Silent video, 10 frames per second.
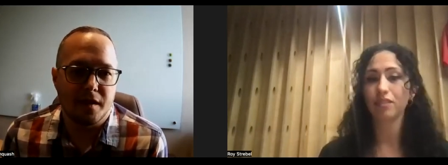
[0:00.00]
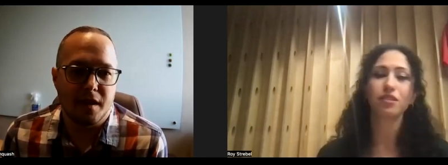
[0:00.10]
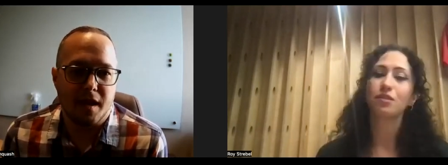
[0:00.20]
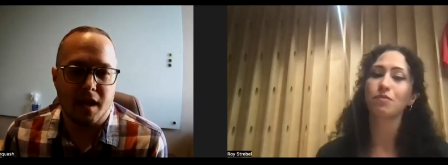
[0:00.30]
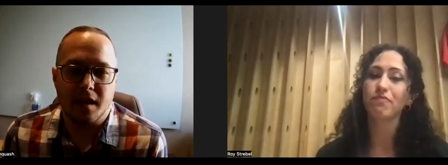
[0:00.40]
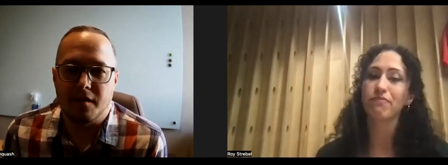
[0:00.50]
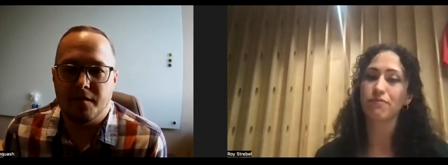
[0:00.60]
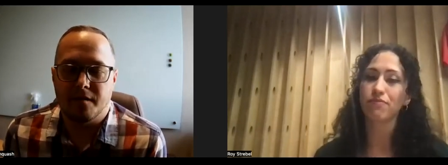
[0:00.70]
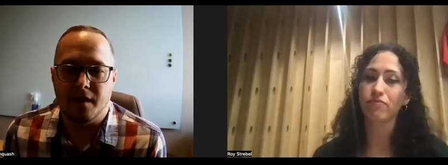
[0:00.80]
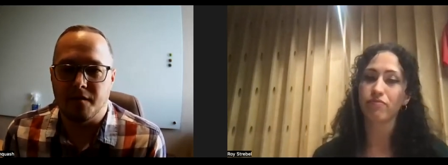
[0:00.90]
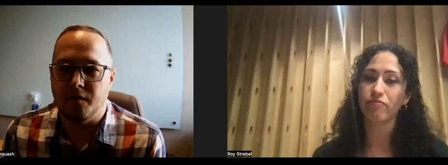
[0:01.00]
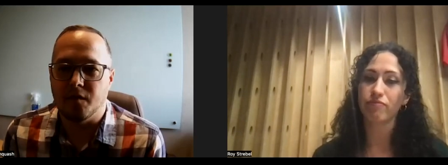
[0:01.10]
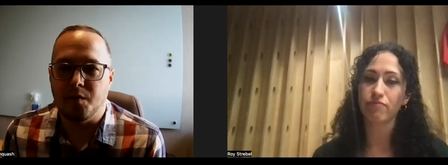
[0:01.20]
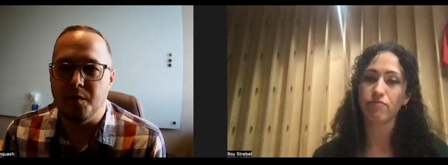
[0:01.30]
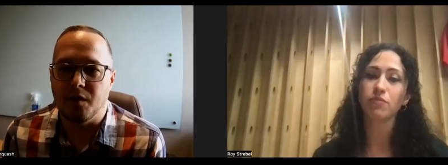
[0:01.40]
Speaker 1: they can, and if if there's
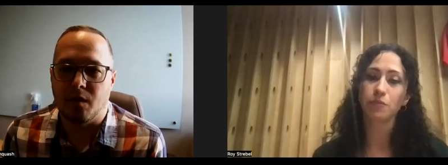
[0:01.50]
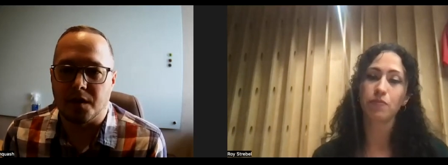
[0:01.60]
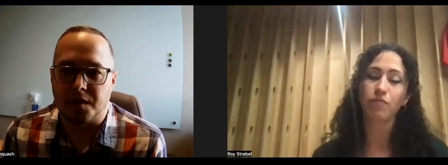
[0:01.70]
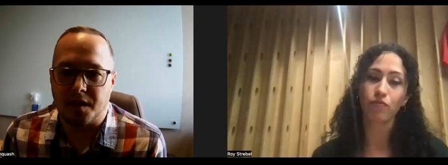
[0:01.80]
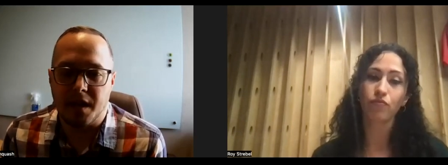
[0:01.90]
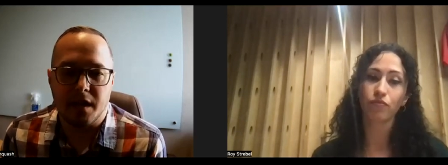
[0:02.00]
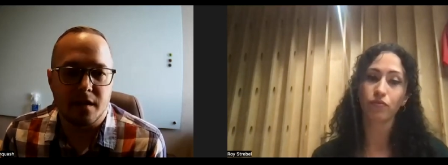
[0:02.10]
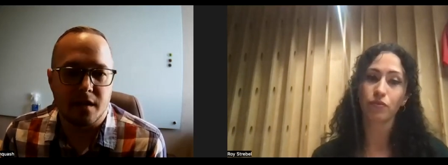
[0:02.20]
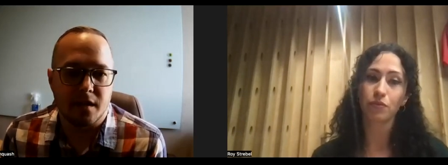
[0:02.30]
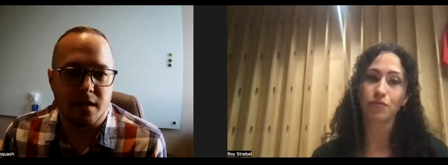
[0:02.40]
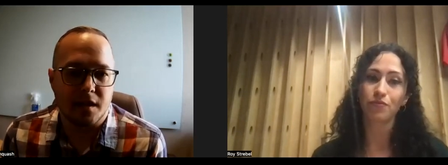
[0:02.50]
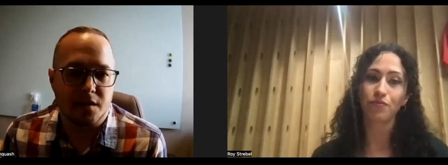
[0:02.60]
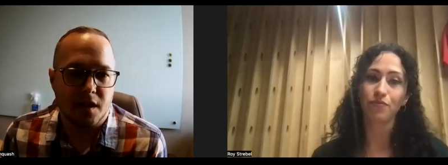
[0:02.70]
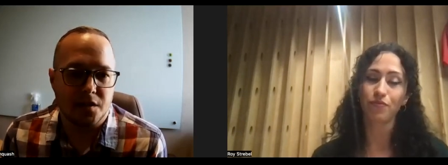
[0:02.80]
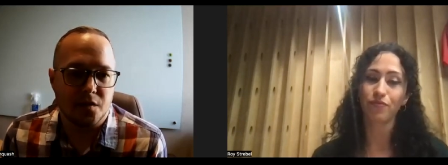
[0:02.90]
people that want to stay, then, then that's
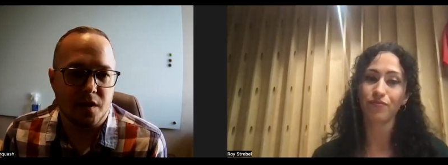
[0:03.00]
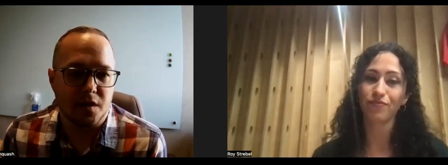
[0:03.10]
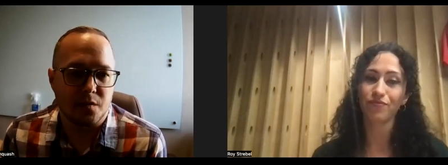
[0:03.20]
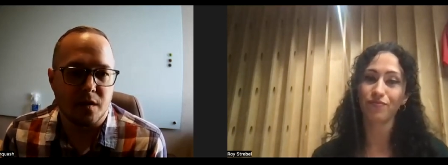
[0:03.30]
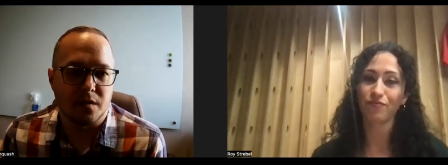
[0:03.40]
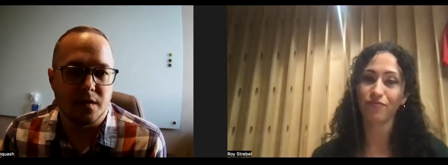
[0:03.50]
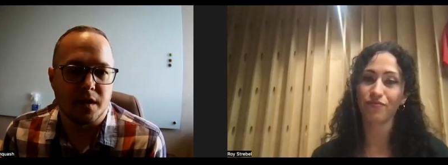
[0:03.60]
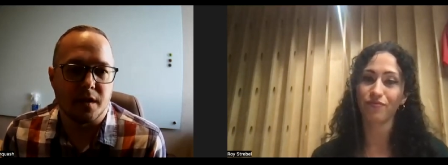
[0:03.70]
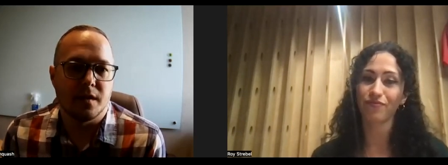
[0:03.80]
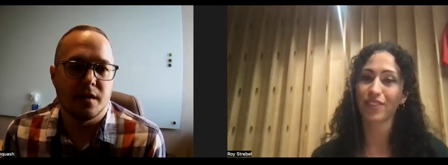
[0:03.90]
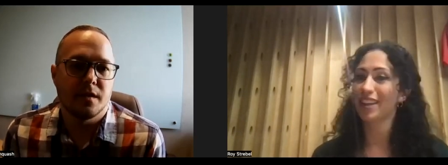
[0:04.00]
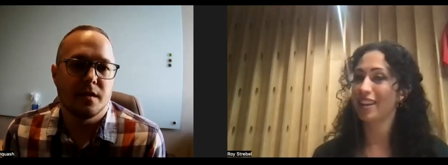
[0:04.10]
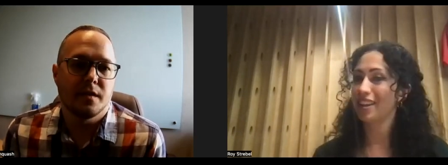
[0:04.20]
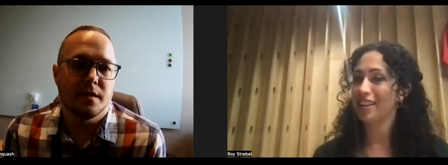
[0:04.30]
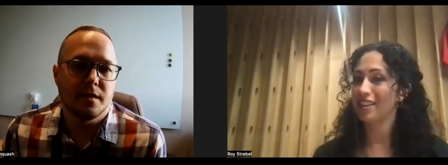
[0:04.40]
that's okay as well
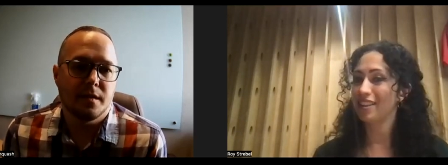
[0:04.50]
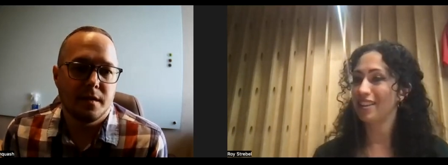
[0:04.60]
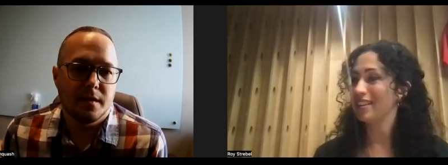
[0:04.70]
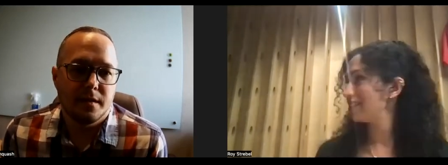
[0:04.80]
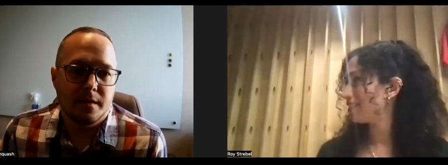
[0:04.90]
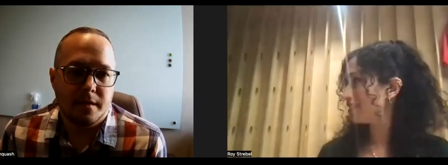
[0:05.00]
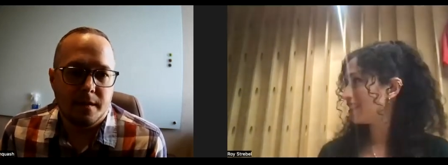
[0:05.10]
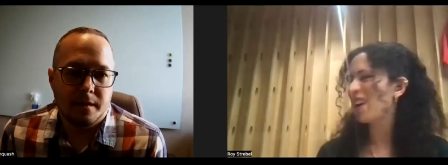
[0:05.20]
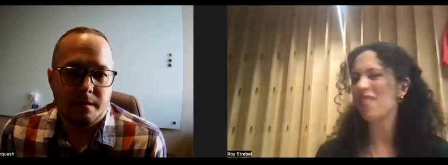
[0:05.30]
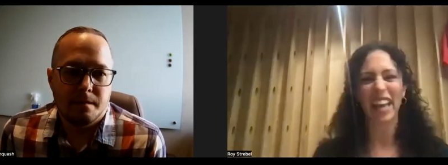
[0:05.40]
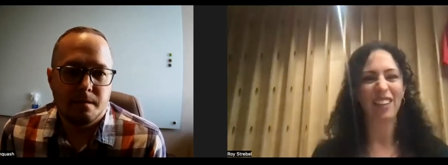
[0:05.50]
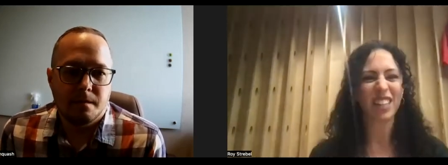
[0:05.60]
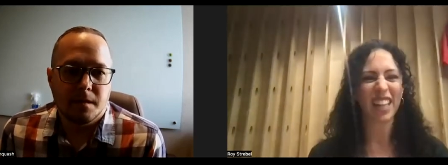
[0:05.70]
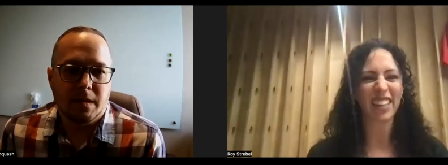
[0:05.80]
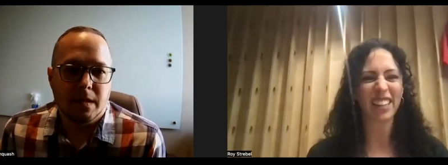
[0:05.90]
a few minutes.
Speaker 2: Okay, we'll
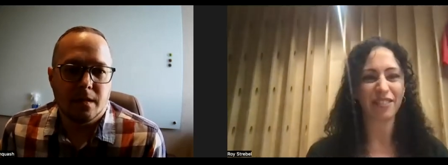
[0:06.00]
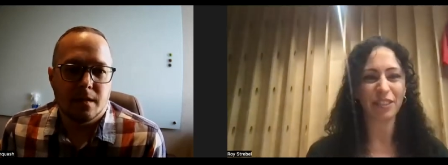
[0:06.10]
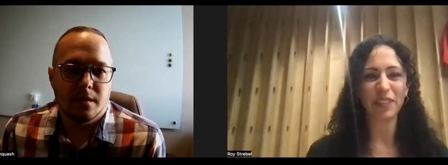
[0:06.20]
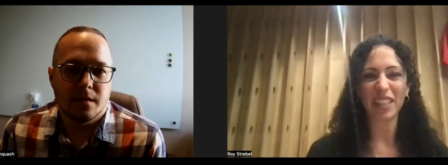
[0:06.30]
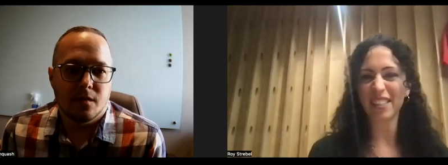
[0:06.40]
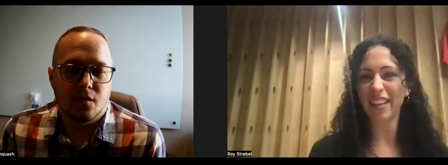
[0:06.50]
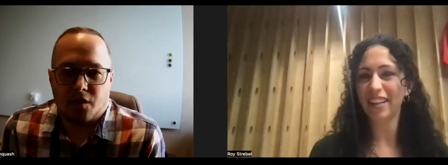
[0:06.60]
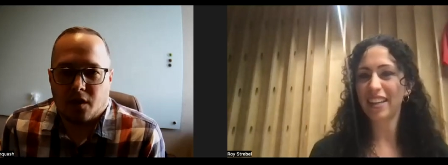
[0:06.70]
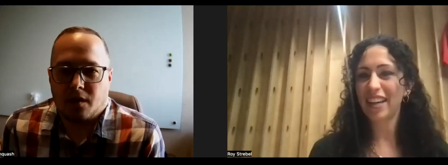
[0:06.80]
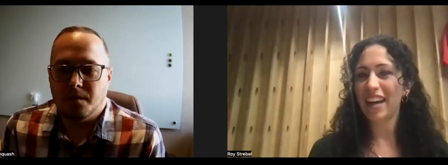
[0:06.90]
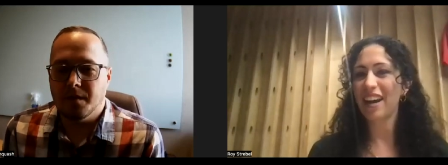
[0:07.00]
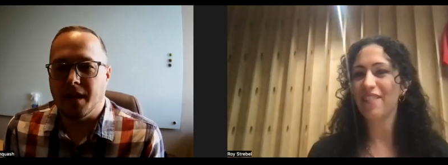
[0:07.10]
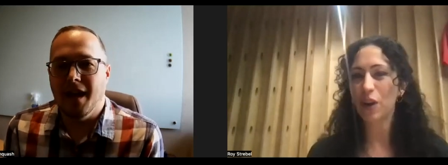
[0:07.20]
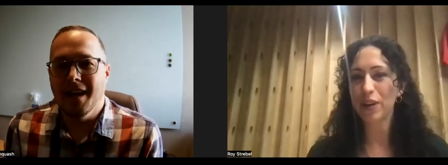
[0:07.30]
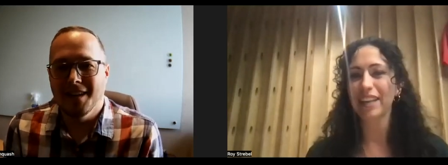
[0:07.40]
add in a few minutes then. Sure. Um,
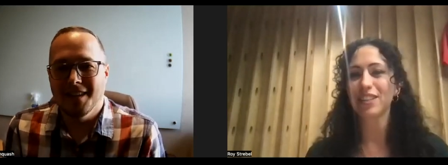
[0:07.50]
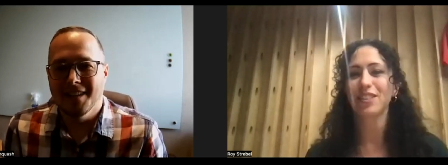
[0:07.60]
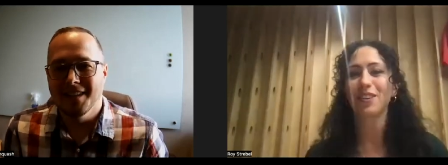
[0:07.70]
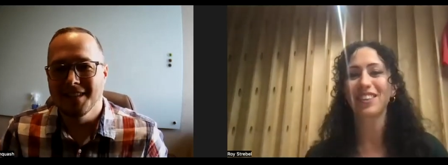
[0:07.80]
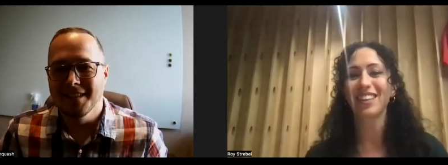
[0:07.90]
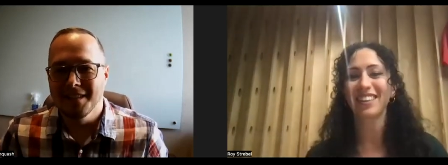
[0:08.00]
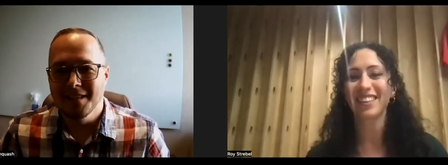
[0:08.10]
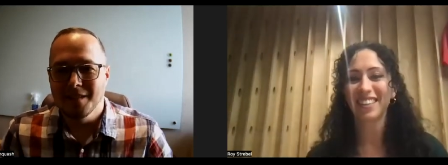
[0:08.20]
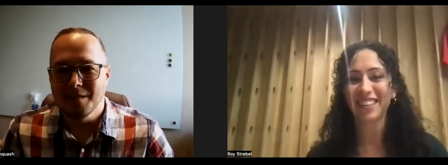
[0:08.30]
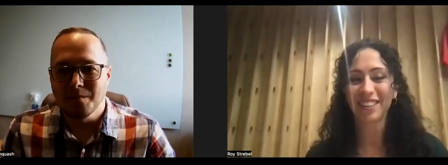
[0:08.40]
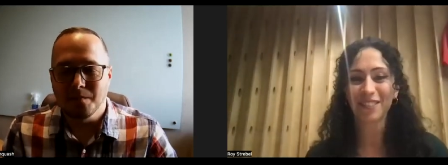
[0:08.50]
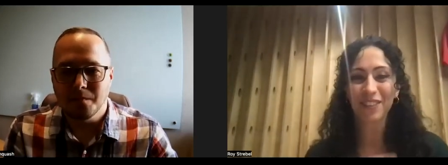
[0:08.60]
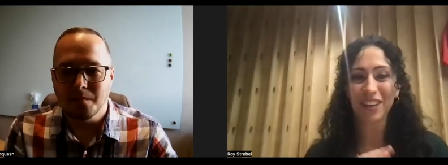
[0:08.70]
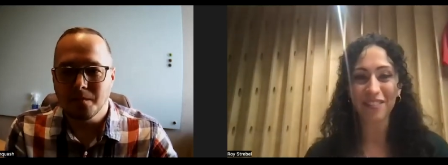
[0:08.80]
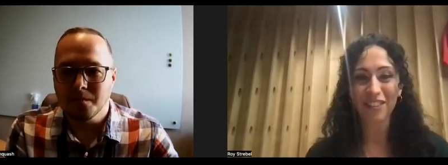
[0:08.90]
okay, so the the
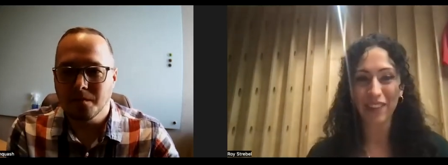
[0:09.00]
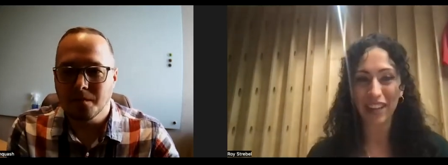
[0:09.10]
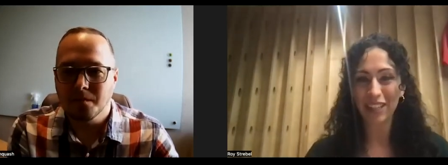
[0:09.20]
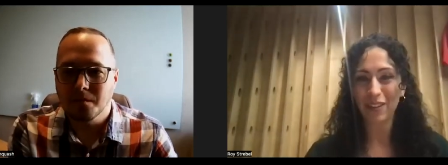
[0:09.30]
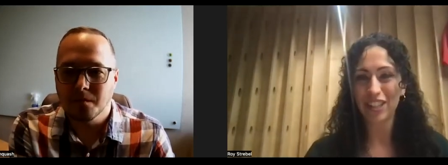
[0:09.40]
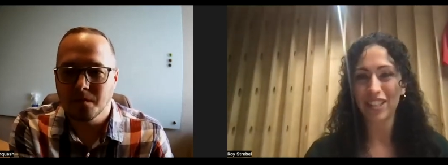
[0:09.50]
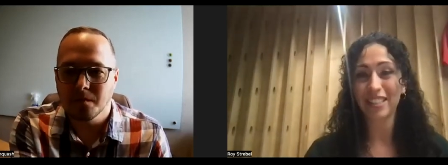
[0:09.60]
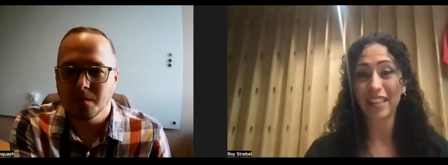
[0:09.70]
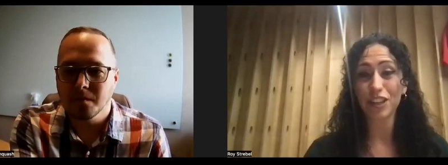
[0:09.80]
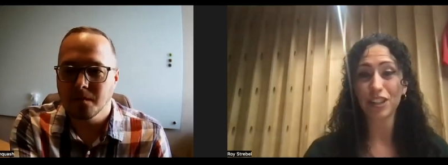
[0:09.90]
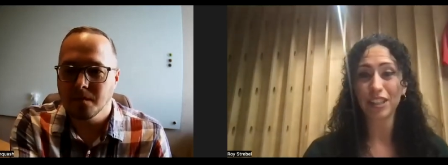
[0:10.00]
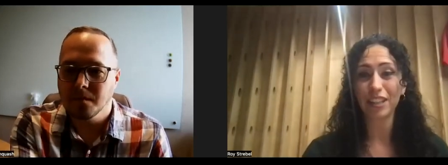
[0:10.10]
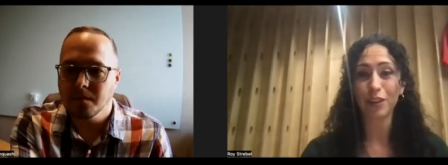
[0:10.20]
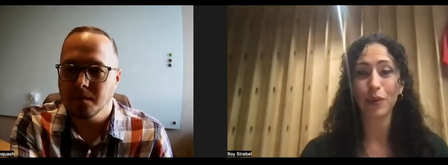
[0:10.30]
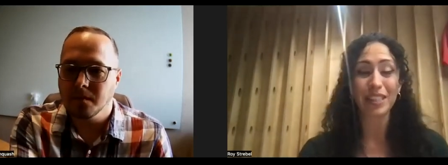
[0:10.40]
one of the remaining questions is actually
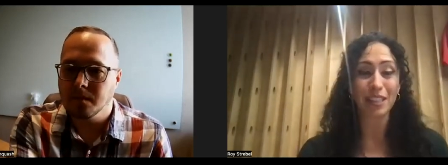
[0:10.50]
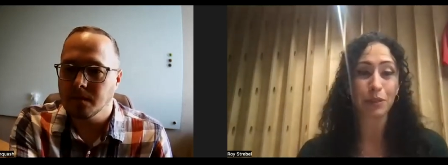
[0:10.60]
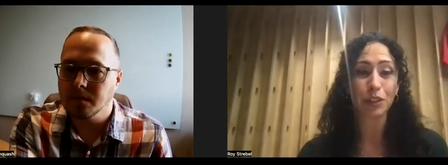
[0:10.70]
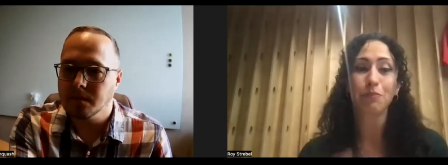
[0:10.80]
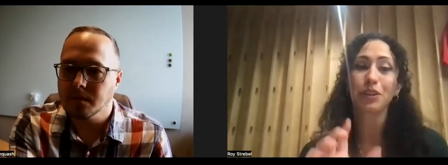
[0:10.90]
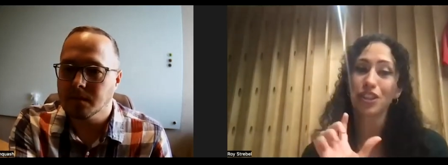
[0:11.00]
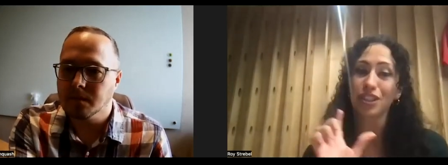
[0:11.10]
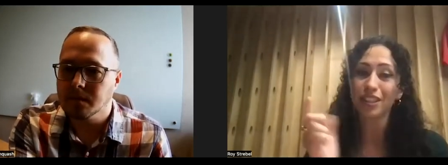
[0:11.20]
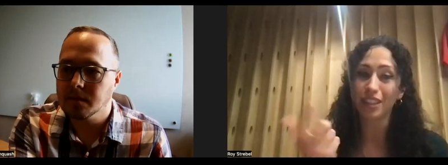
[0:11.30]
quite similar, but just